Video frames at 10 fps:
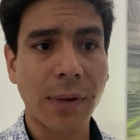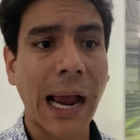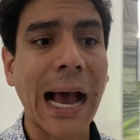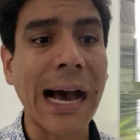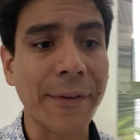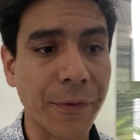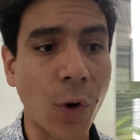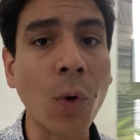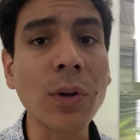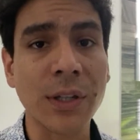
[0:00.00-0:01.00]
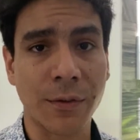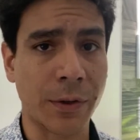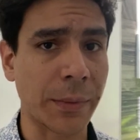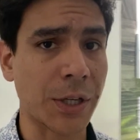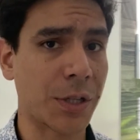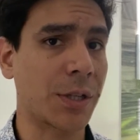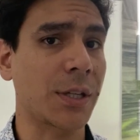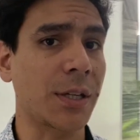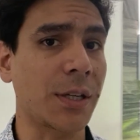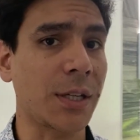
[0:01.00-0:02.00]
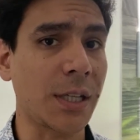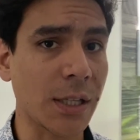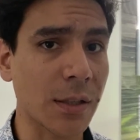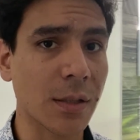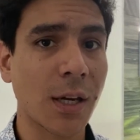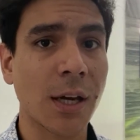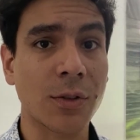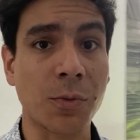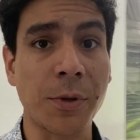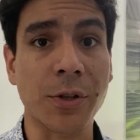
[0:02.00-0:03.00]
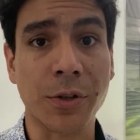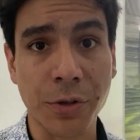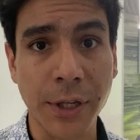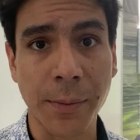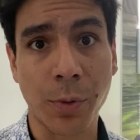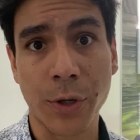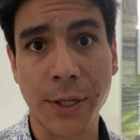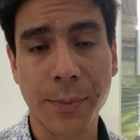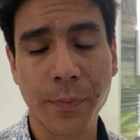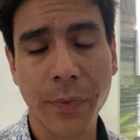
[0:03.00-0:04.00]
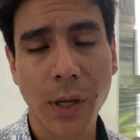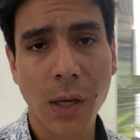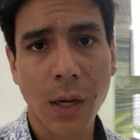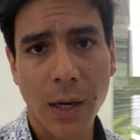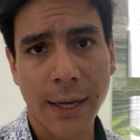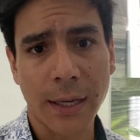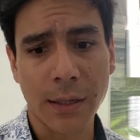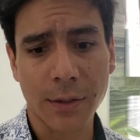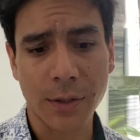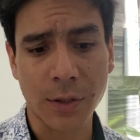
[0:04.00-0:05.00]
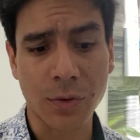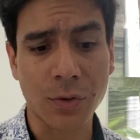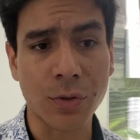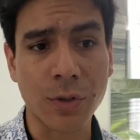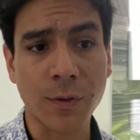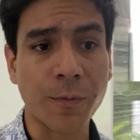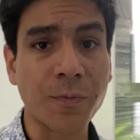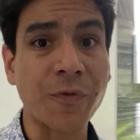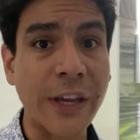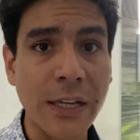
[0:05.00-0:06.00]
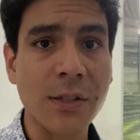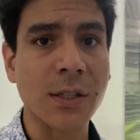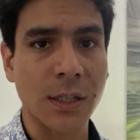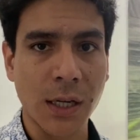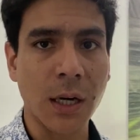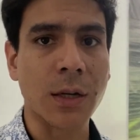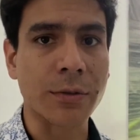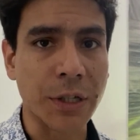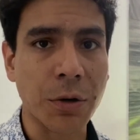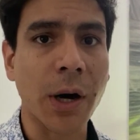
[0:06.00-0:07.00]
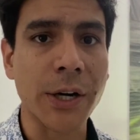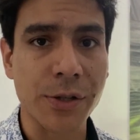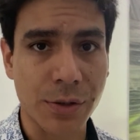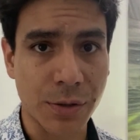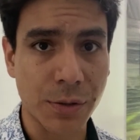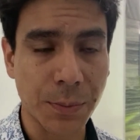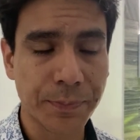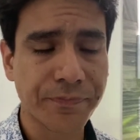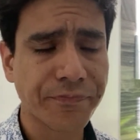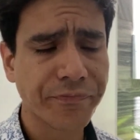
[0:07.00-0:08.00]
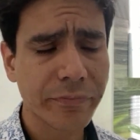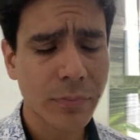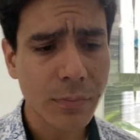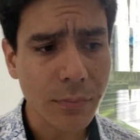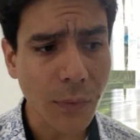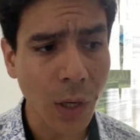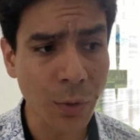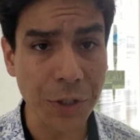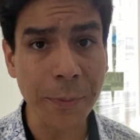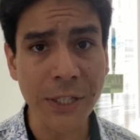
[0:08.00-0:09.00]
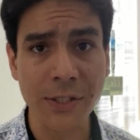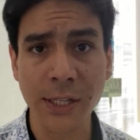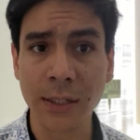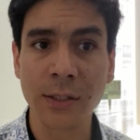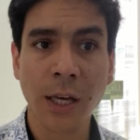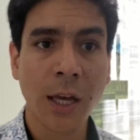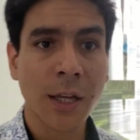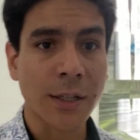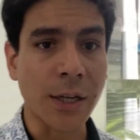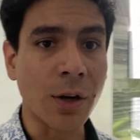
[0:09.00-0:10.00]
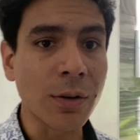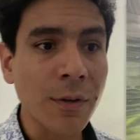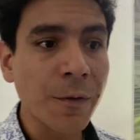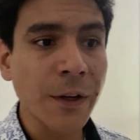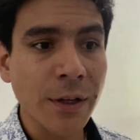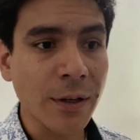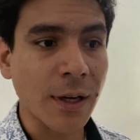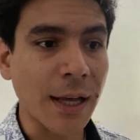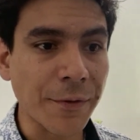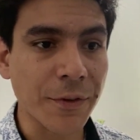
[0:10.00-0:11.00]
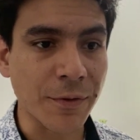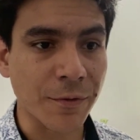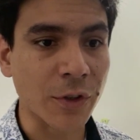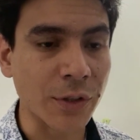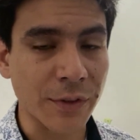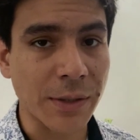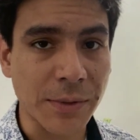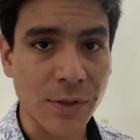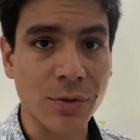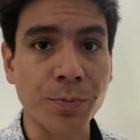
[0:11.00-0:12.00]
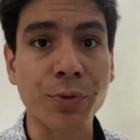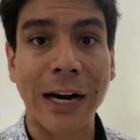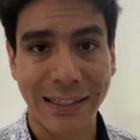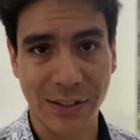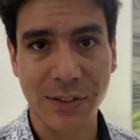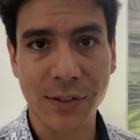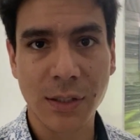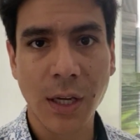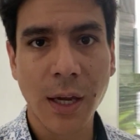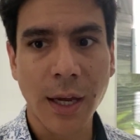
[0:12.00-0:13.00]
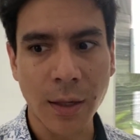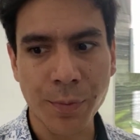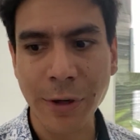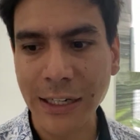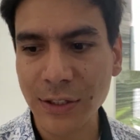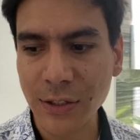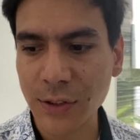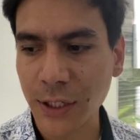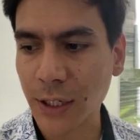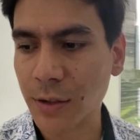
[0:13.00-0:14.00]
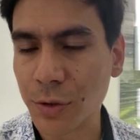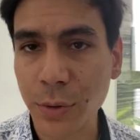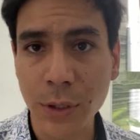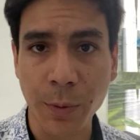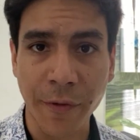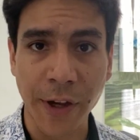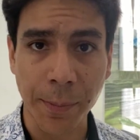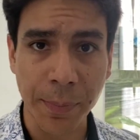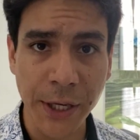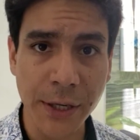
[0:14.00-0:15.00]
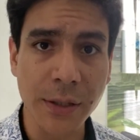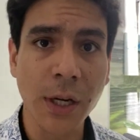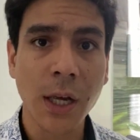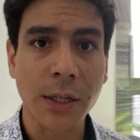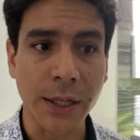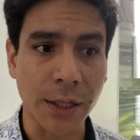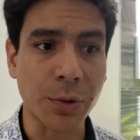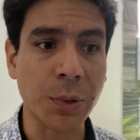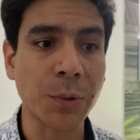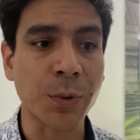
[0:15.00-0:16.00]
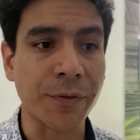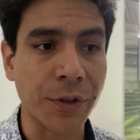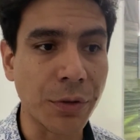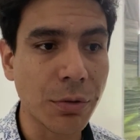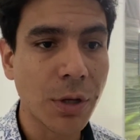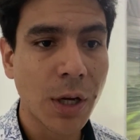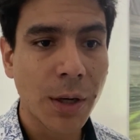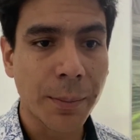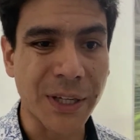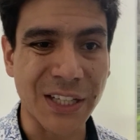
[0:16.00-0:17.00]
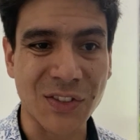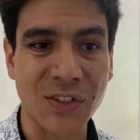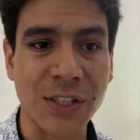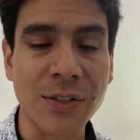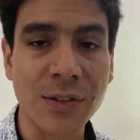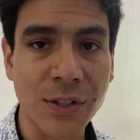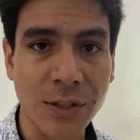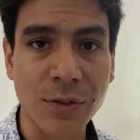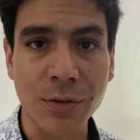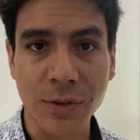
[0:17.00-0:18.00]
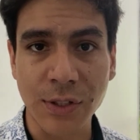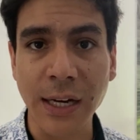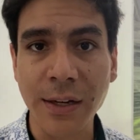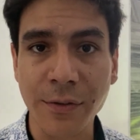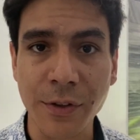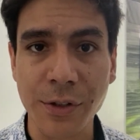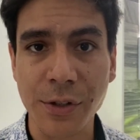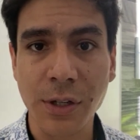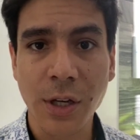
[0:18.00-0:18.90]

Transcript: have all the information they need to be a good employee and to do the things that they are required to do, which means that the only thing left in front of them is to practice. And practice, they can do it with their peer, they can do it with you, but it's easy to deliver